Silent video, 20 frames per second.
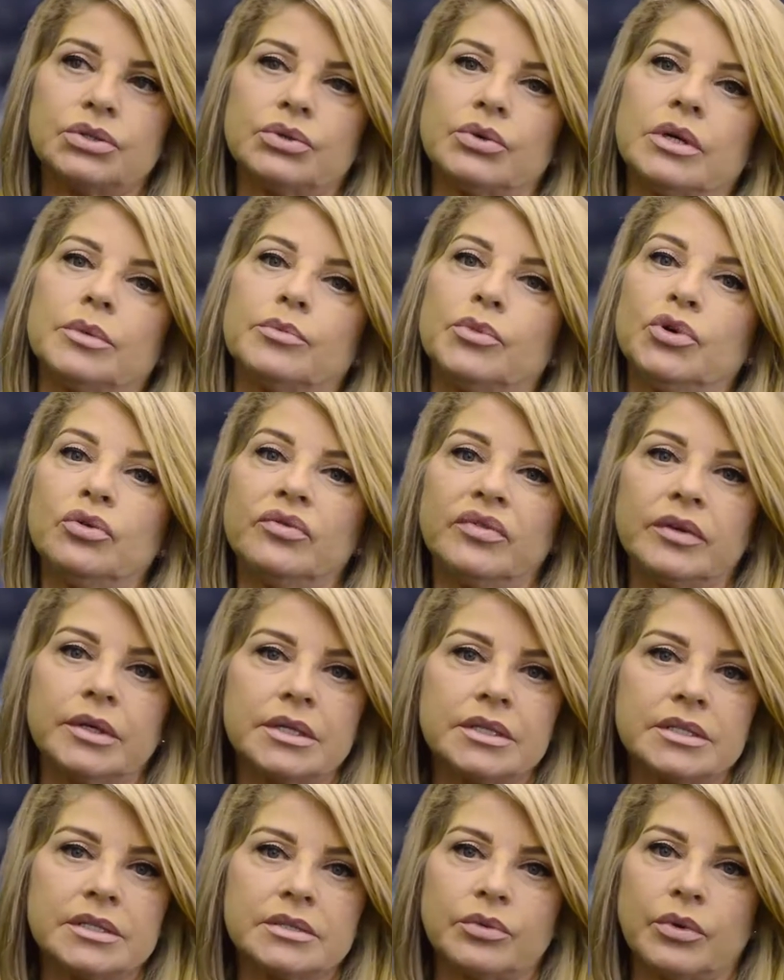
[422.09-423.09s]
doing
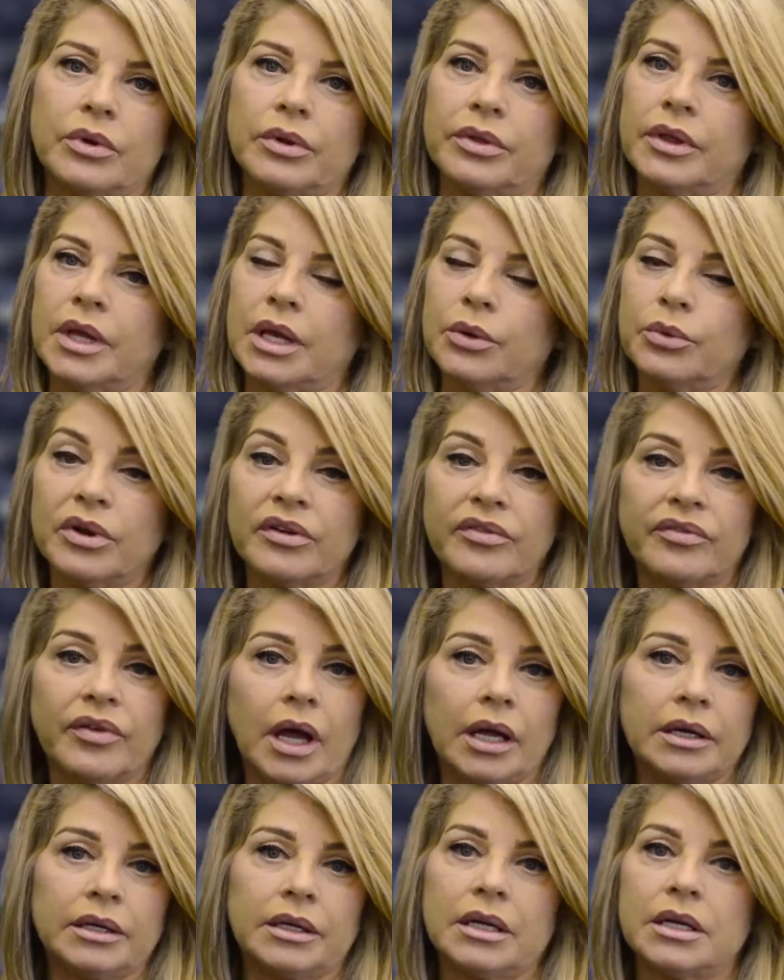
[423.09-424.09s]
movies with Henry
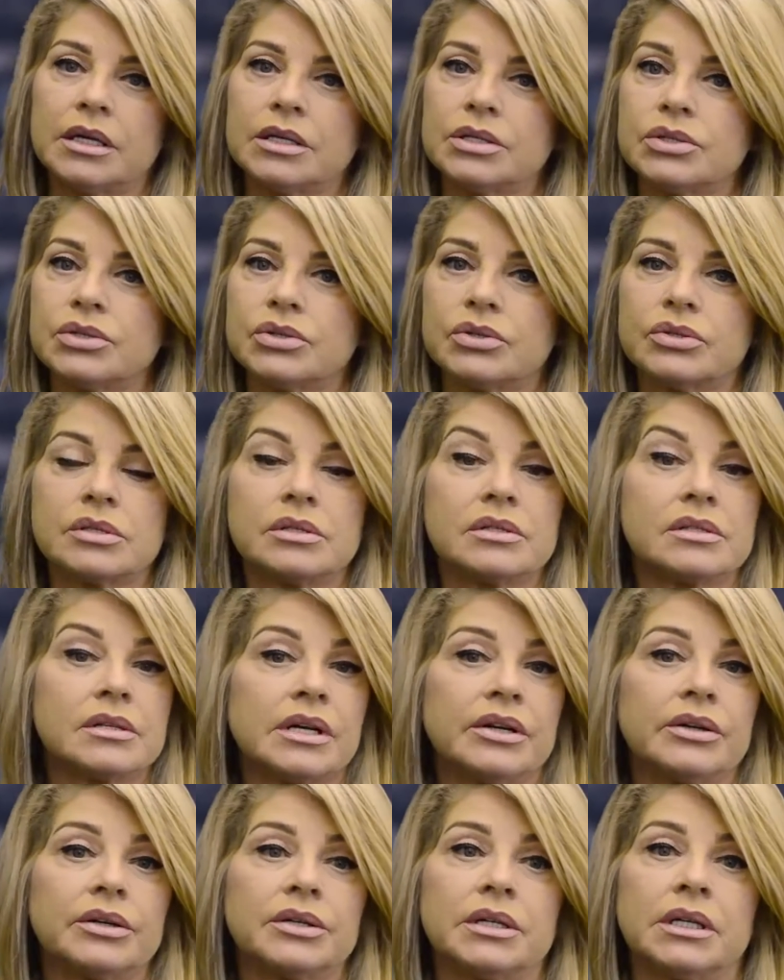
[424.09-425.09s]
Fonda and Susan
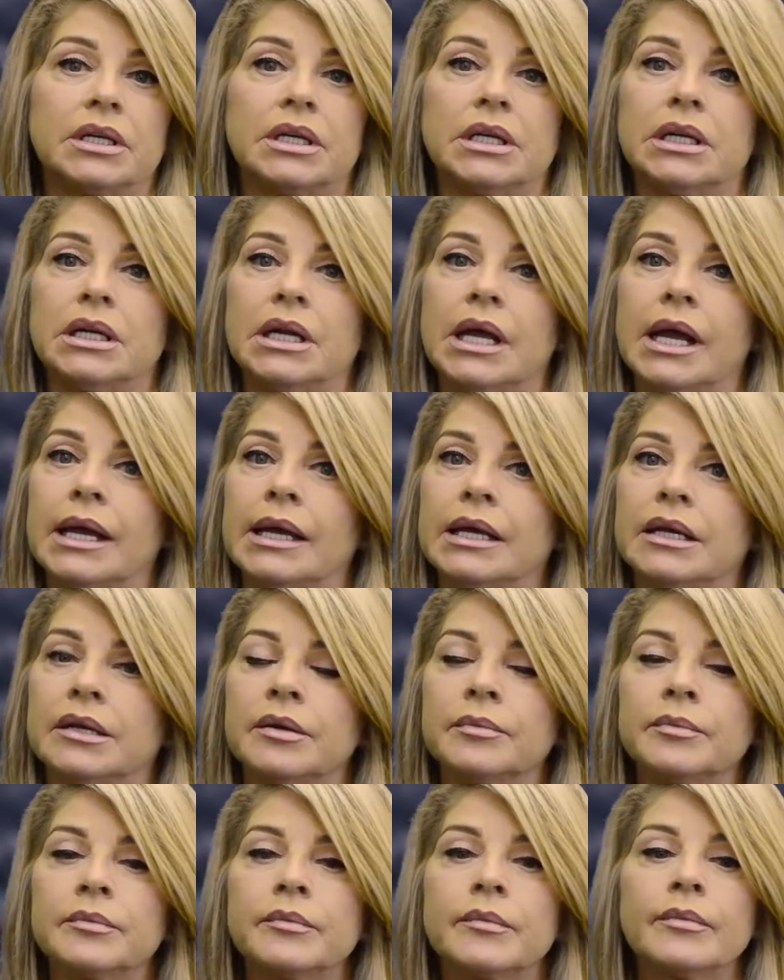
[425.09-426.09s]
Sarandon, and...
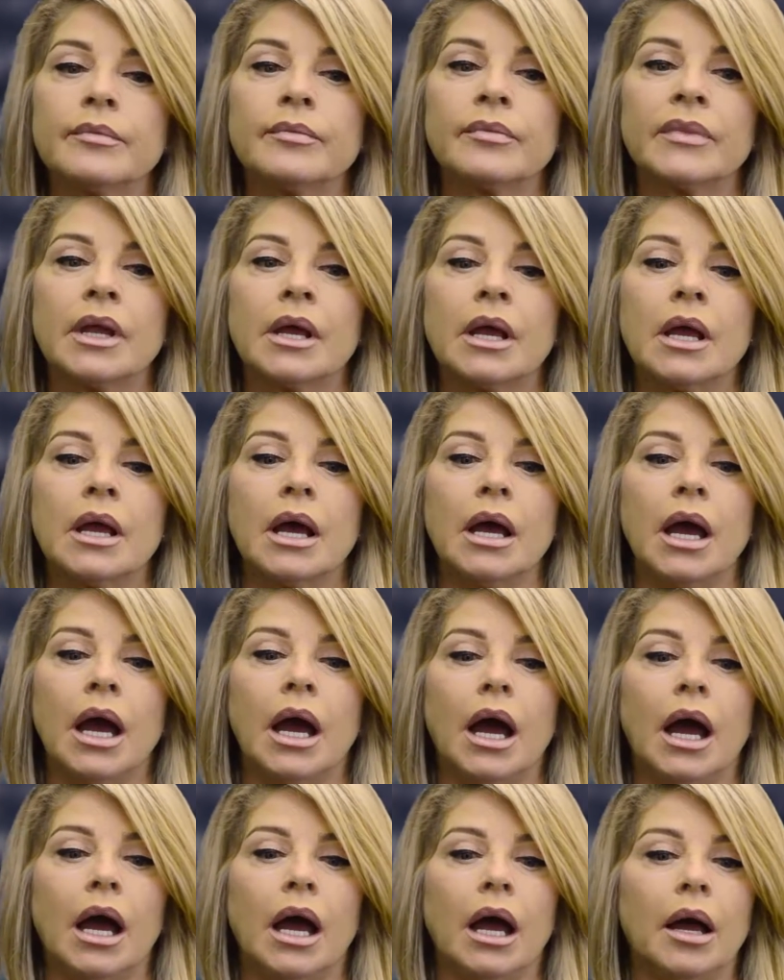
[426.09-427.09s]

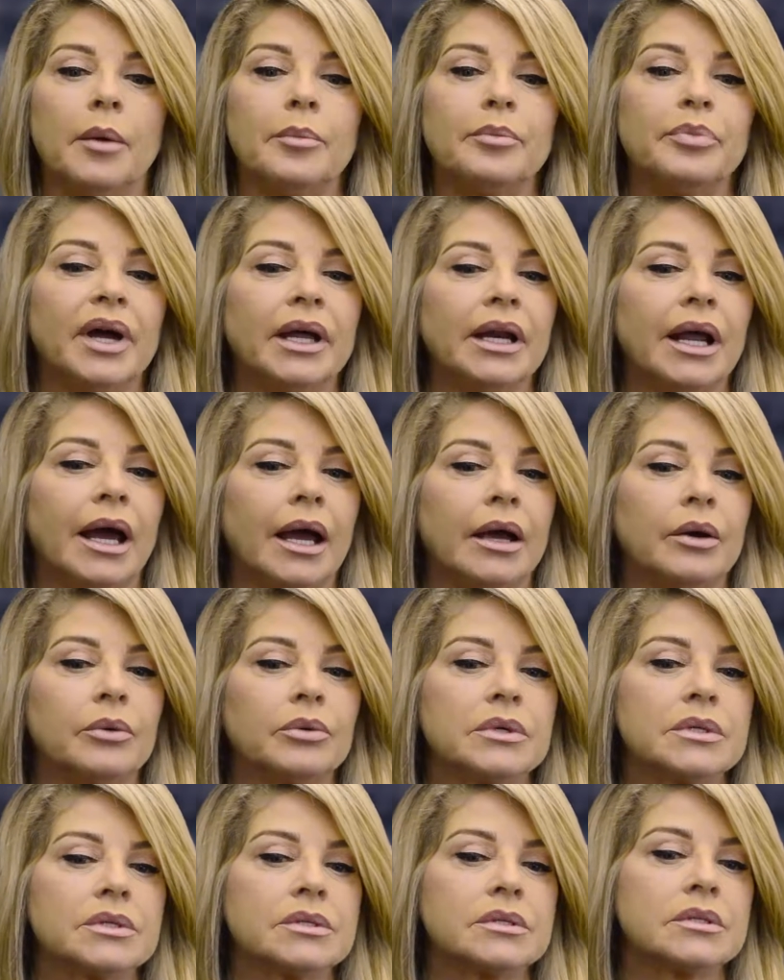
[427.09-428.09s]
but I
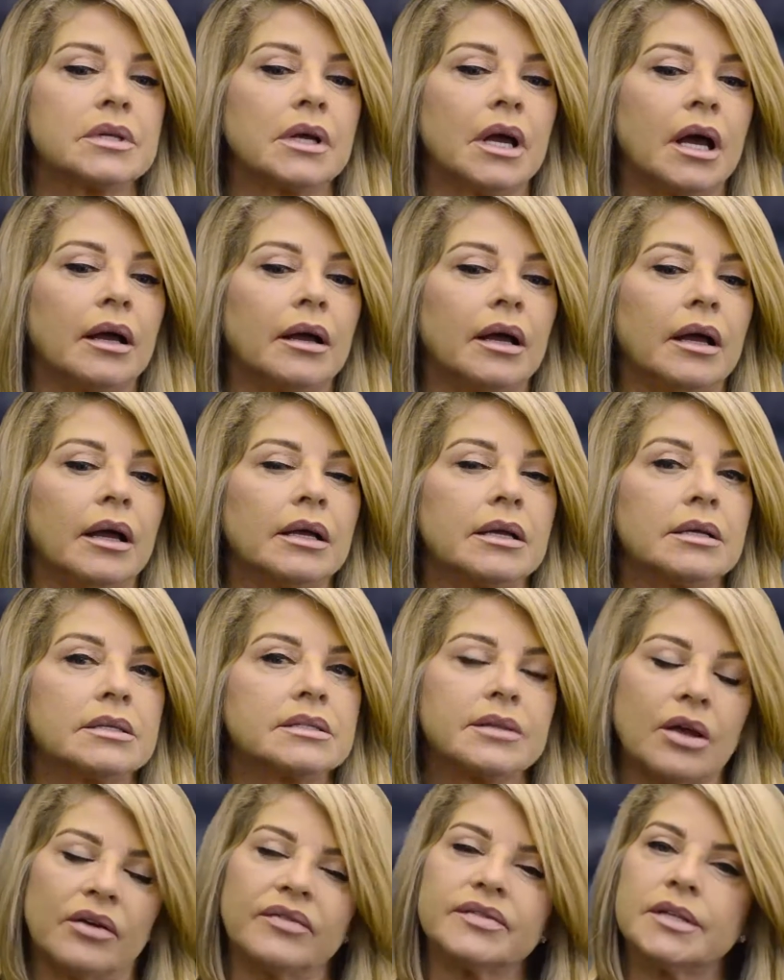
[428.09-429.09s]
was
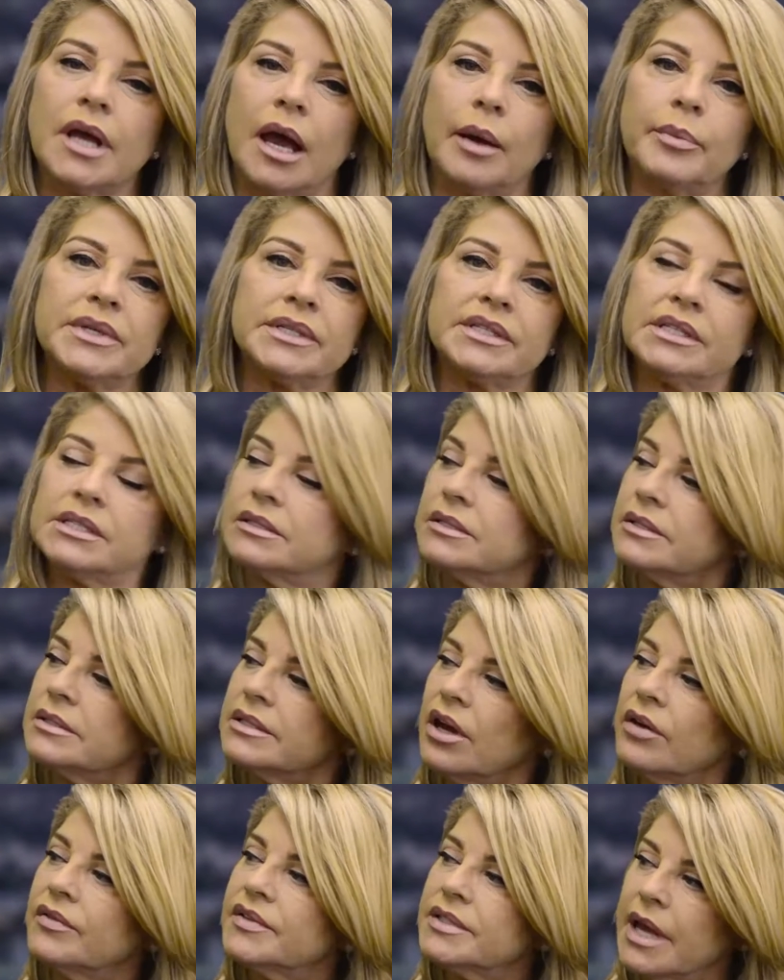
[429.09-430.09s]

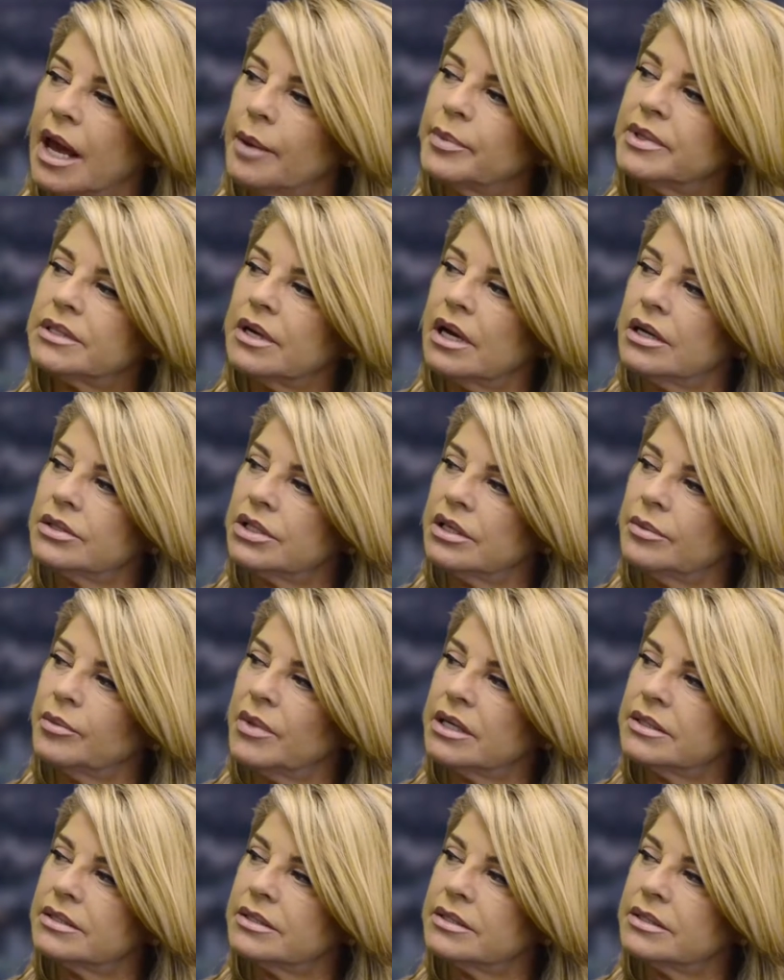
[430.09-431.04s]
self-sabotaging myself.